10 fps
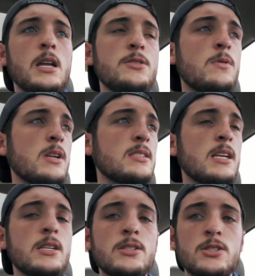I do want to
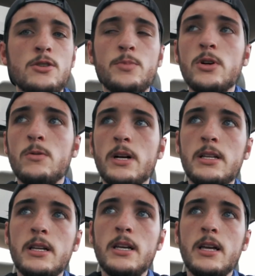say super
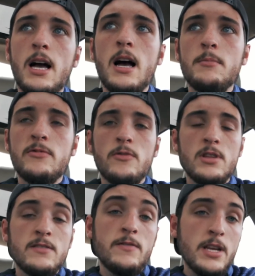quickly, before
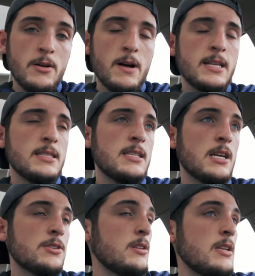this video ends, it's
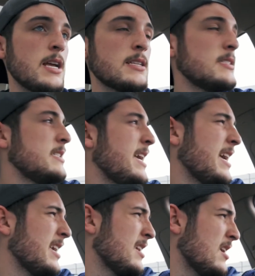actually the next
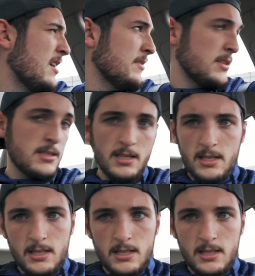day, obviously.